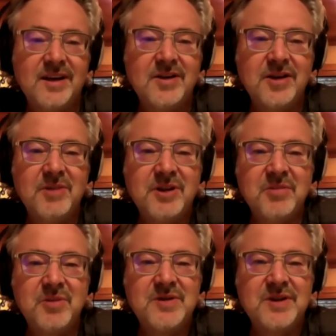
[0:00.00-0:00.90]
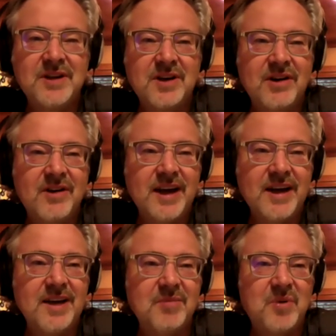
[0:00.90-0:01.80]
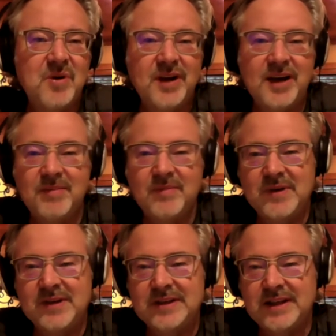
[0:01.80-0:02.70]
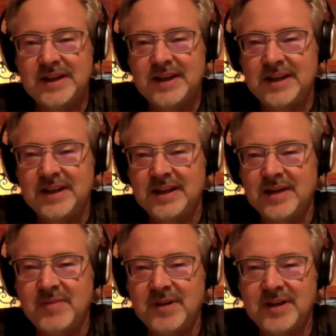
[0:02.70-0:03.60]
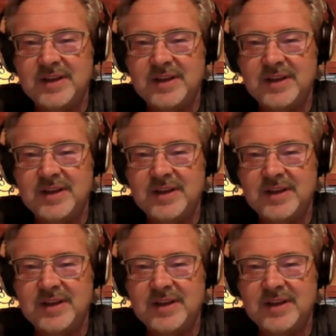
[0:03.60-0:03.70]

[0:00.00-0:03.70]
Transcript: Talking about the boots on the ground, I'm gonna put up just a couple of